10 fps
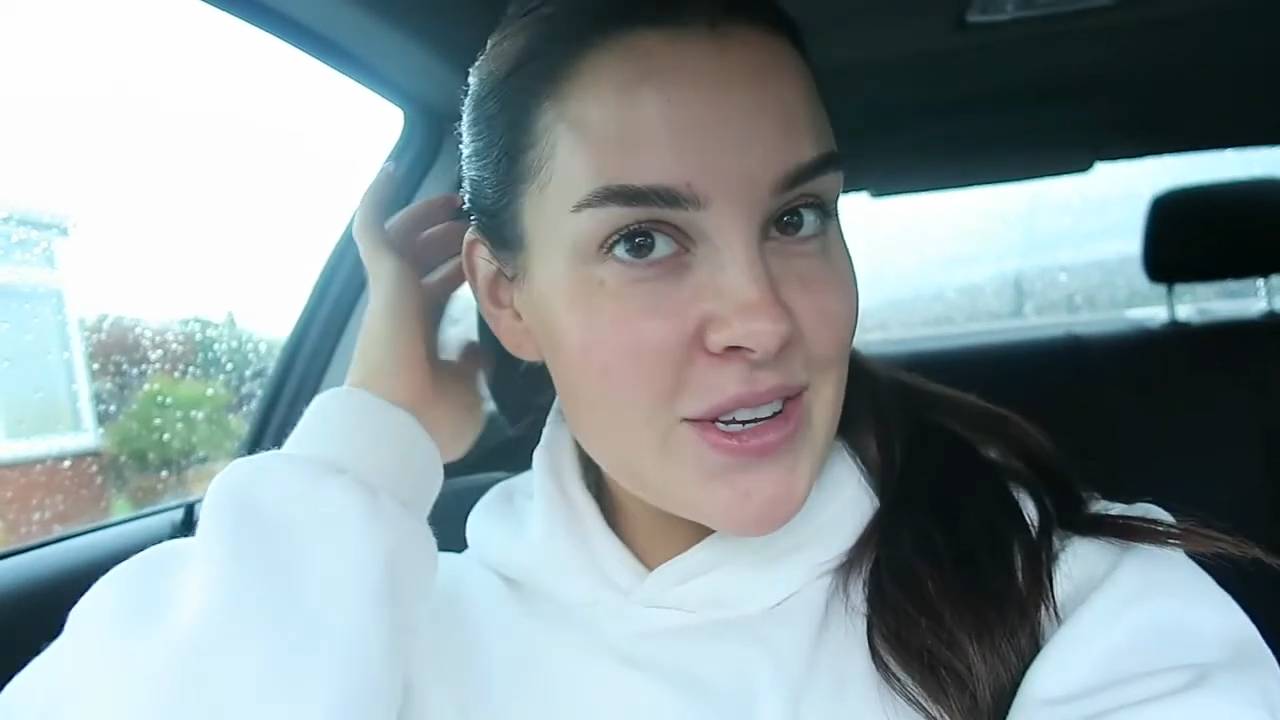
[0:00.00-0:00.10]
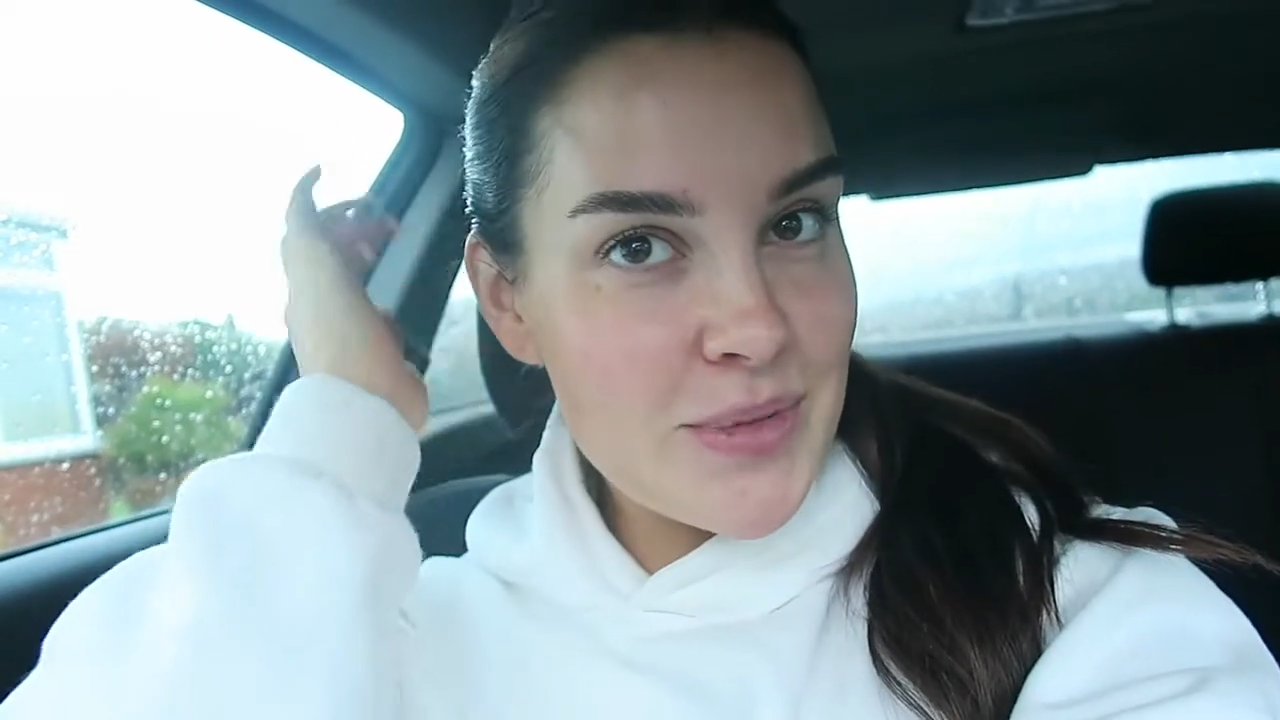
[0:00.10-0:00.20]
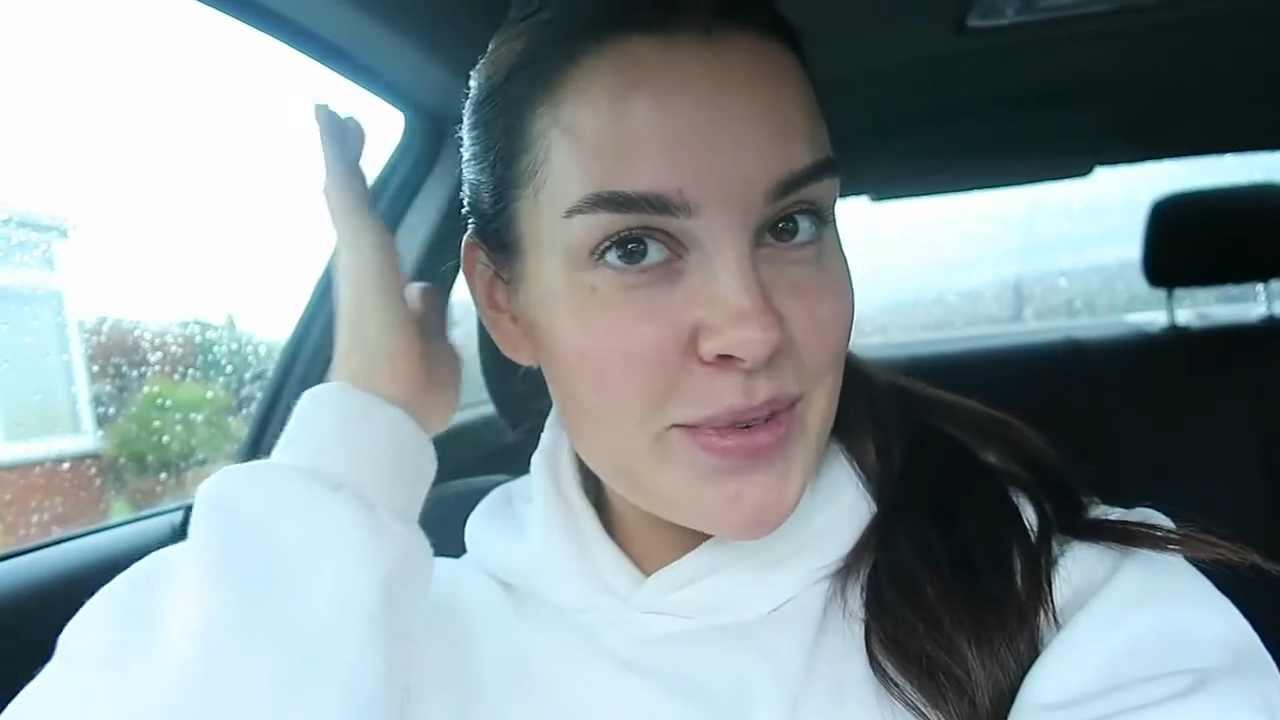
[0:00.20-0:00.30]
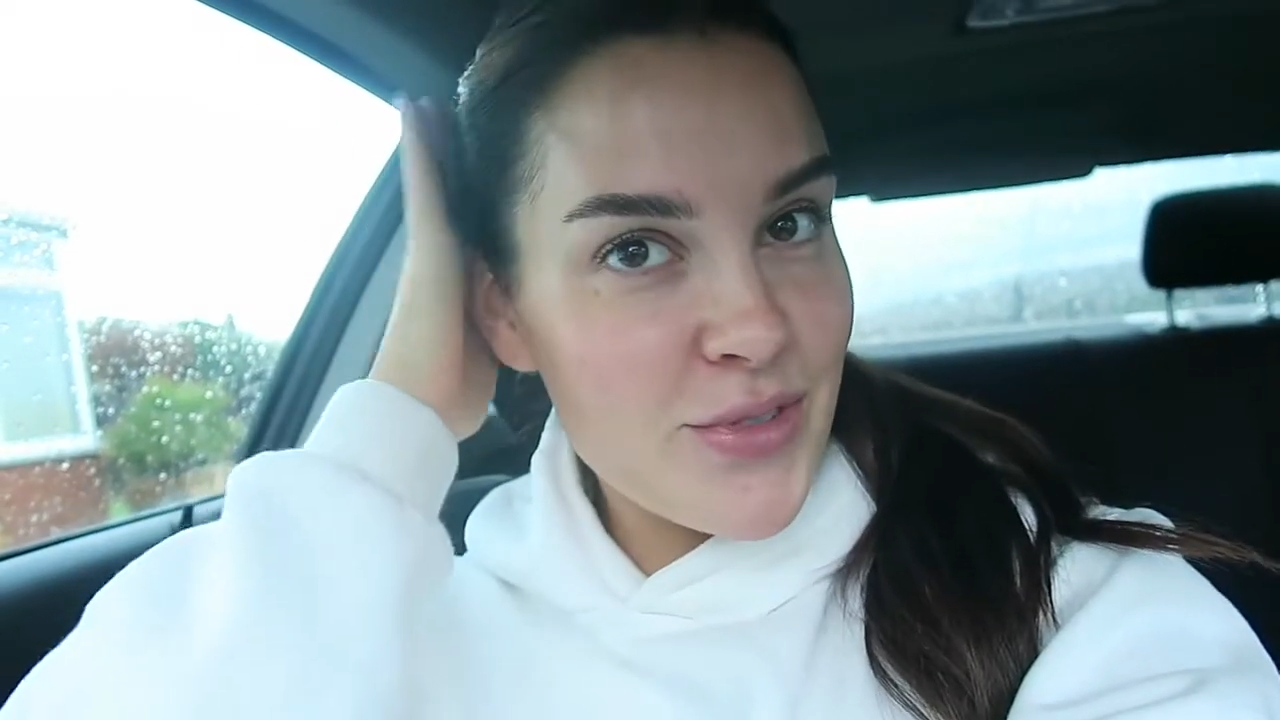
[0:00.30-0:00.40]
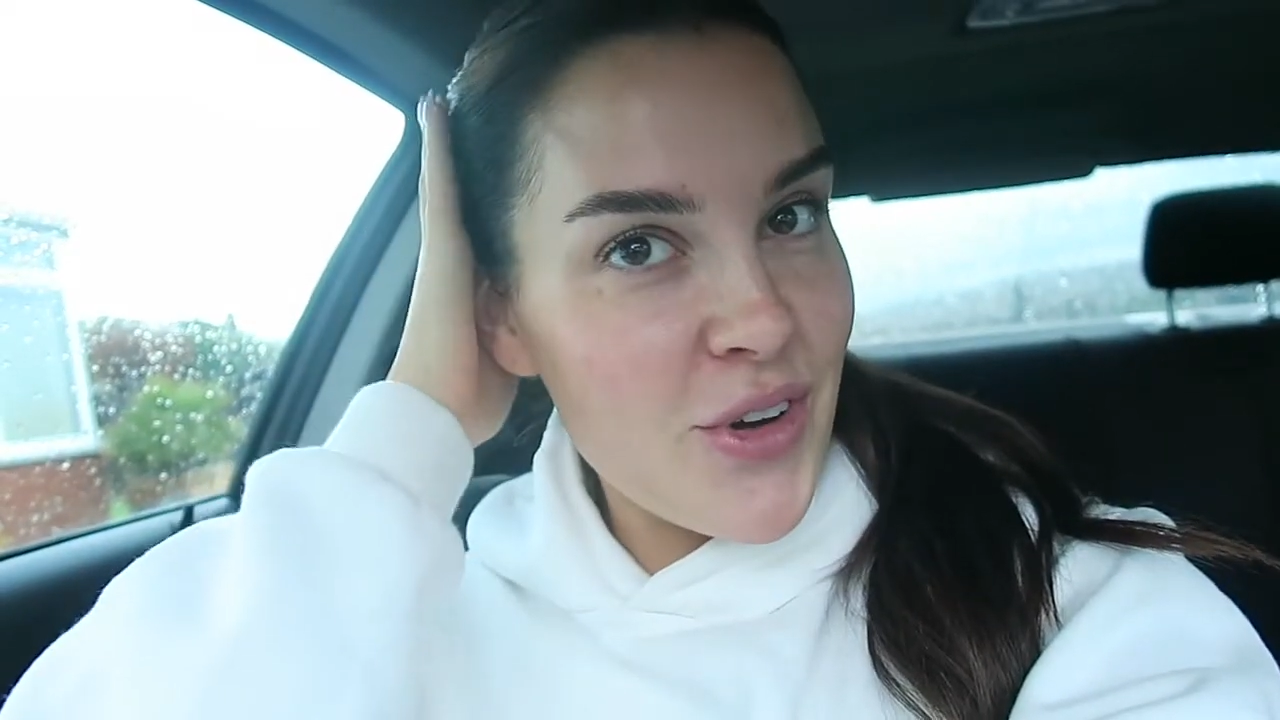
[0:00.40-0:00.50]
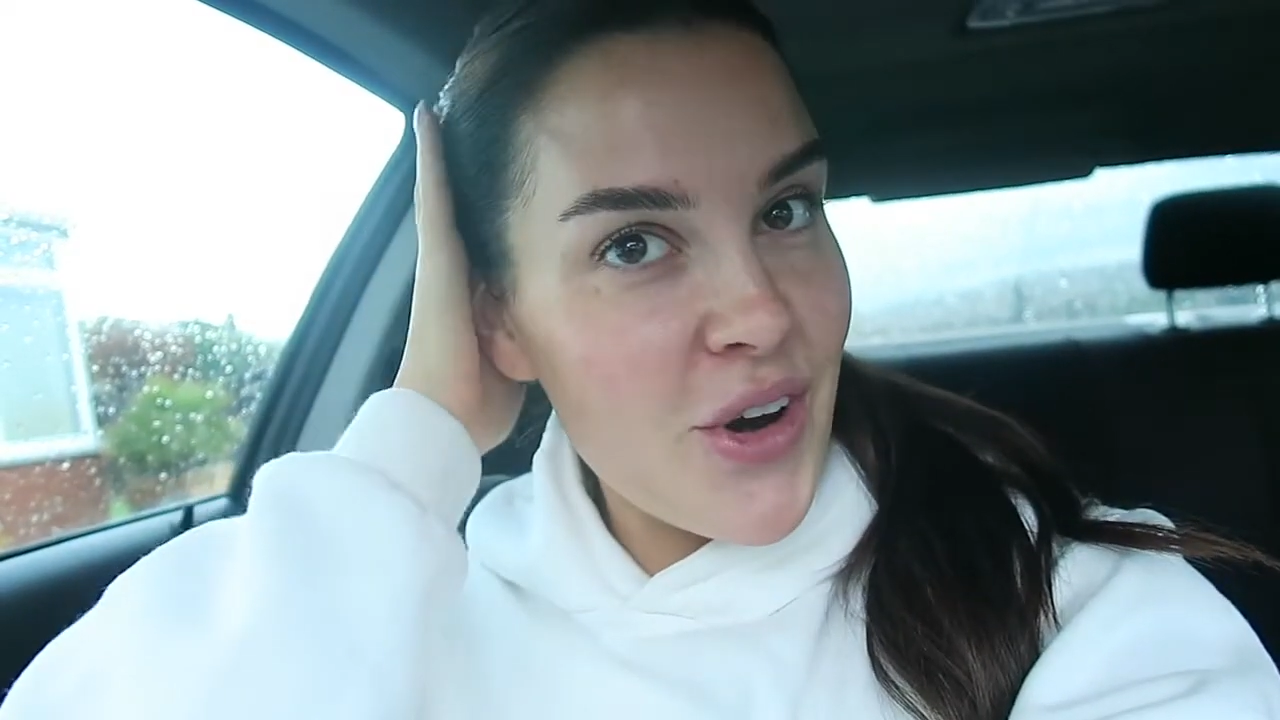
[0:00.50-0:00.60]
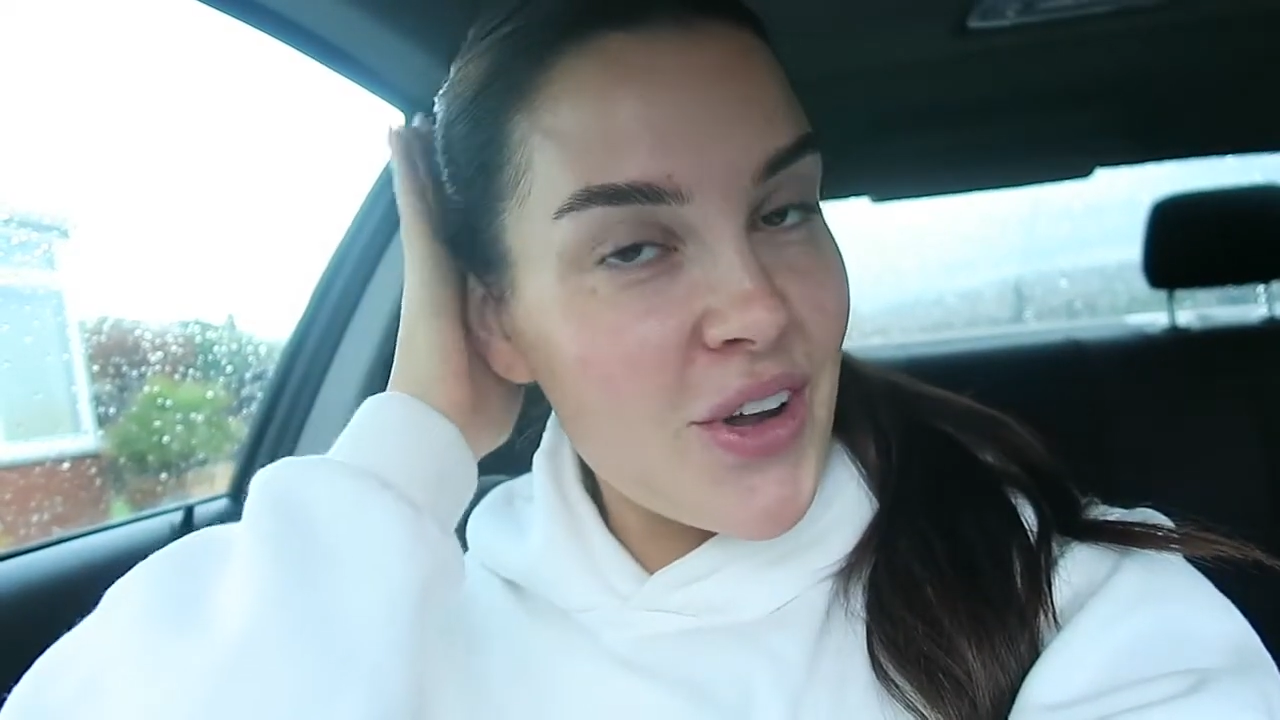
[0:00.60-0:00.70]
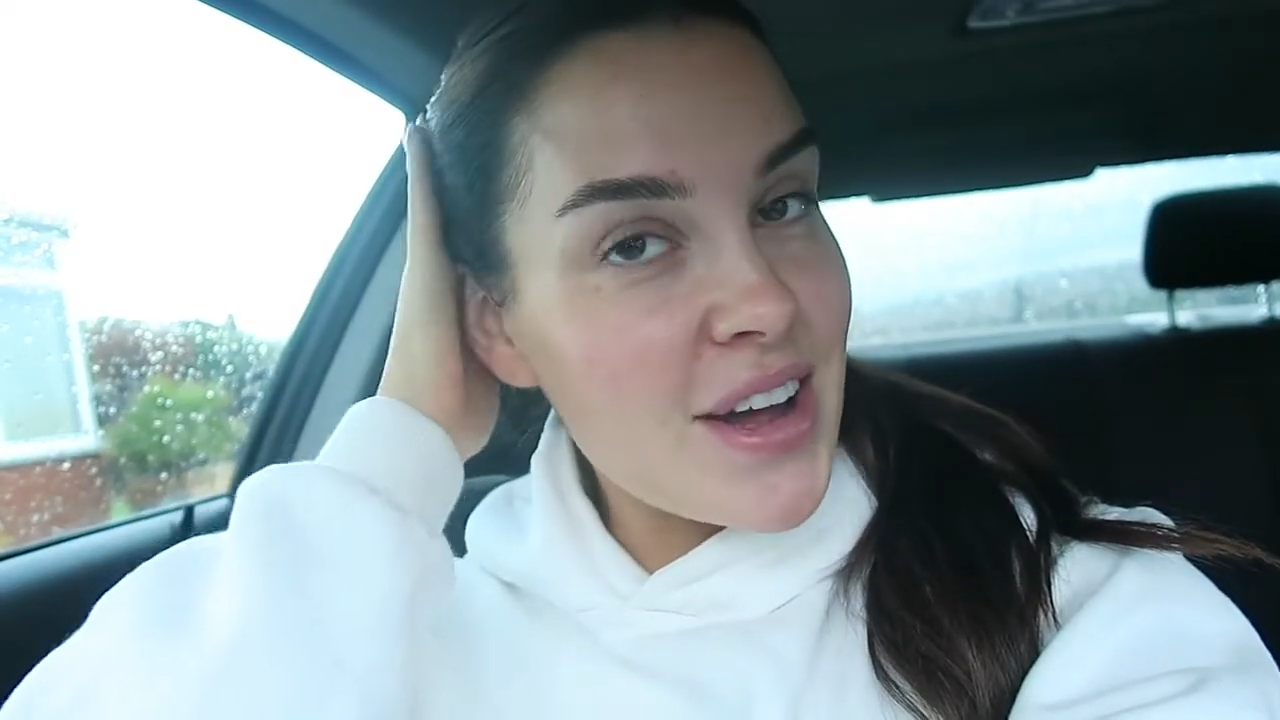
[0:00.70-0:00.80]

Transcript: it should be fun.